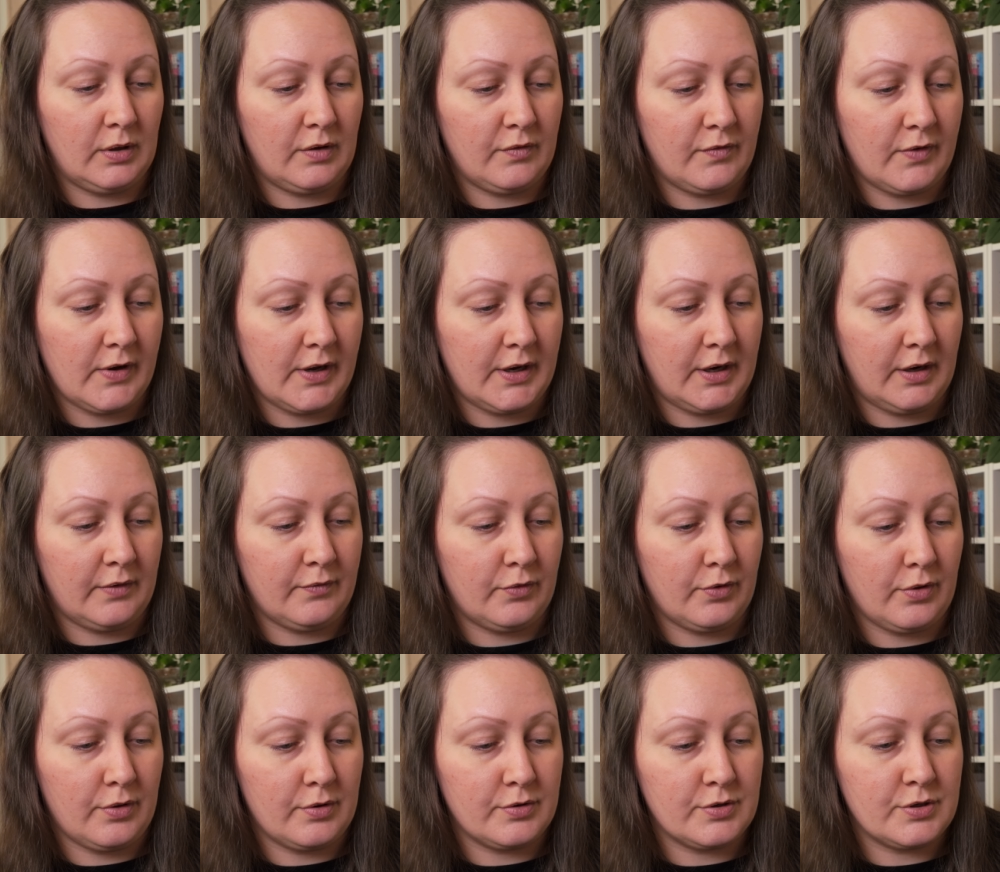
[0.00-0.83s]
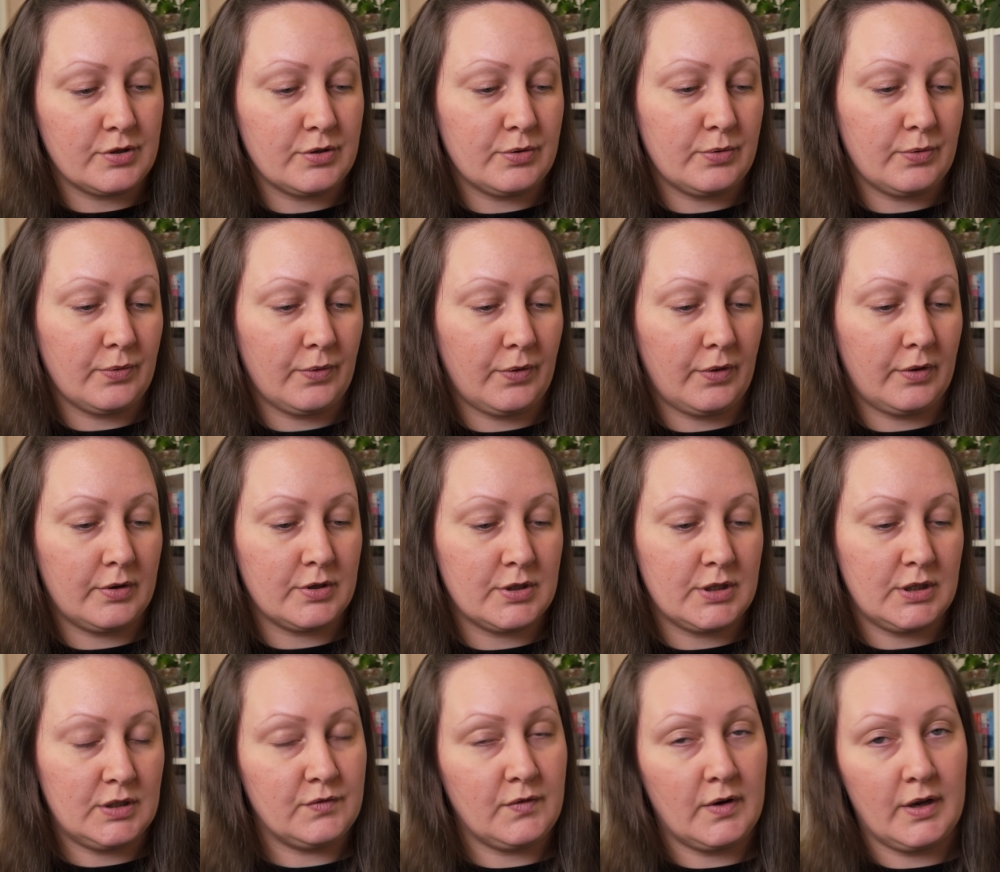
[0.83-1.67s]
fighting for the truth,
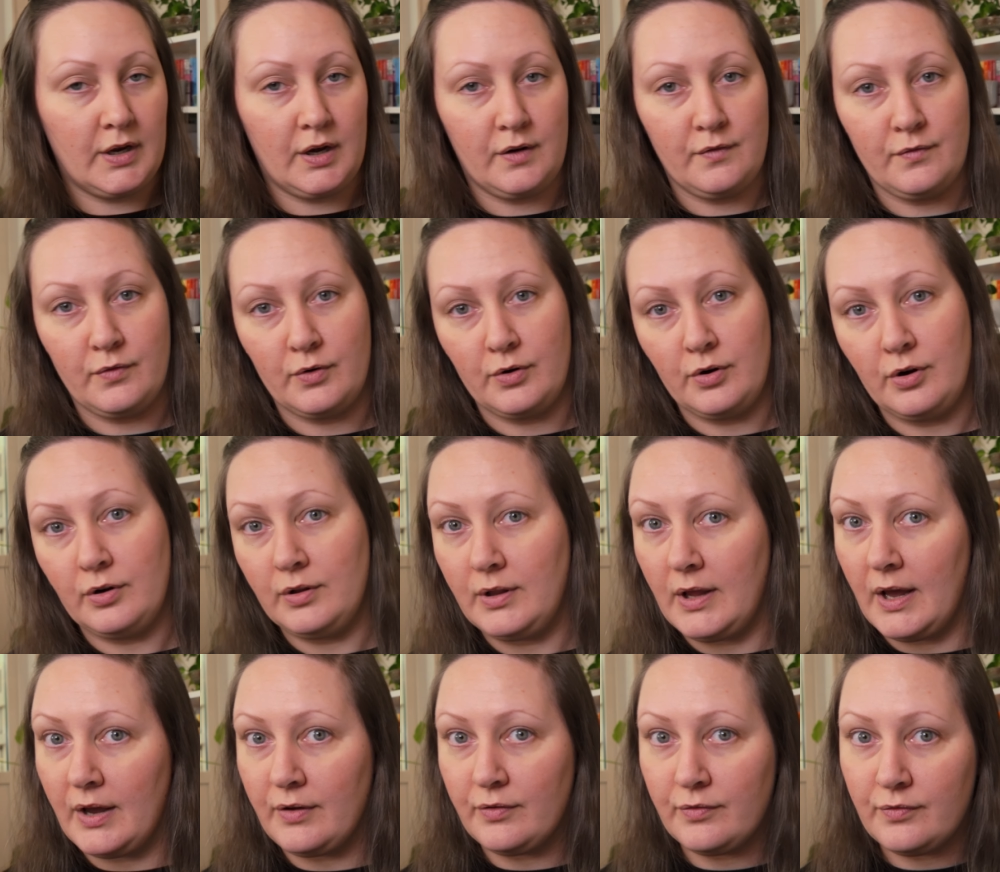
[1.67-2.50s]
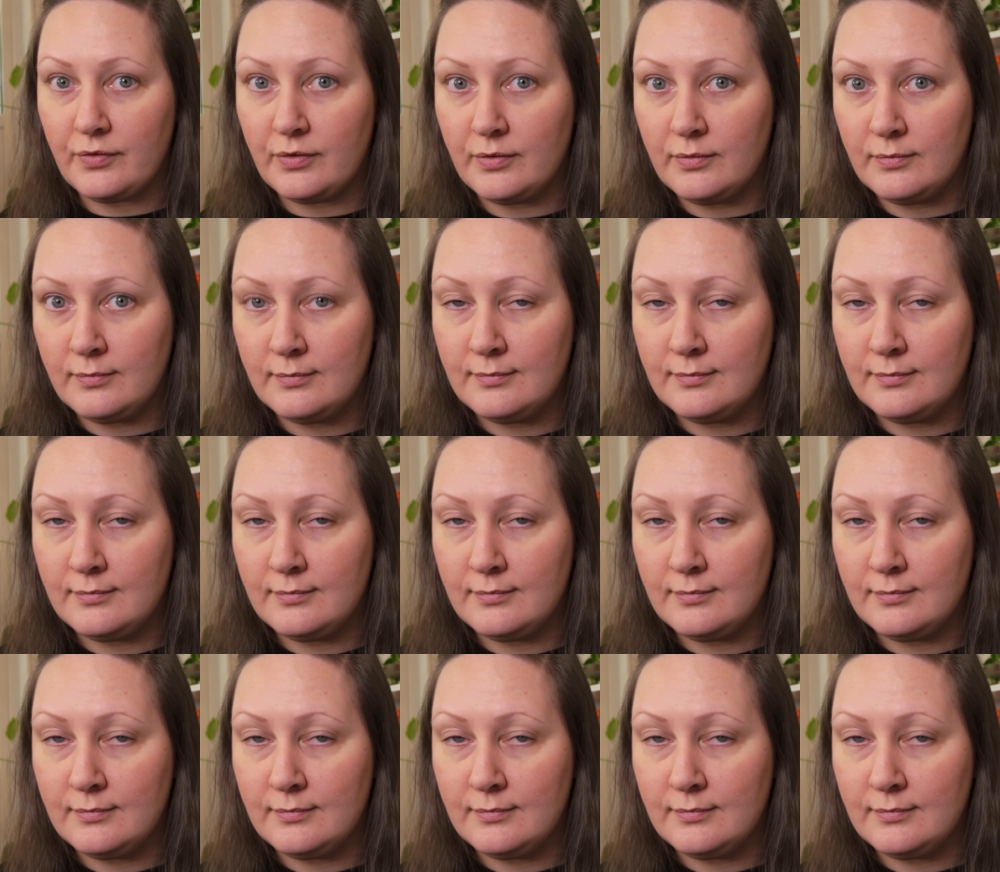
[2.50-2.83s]
she's fighting for her life.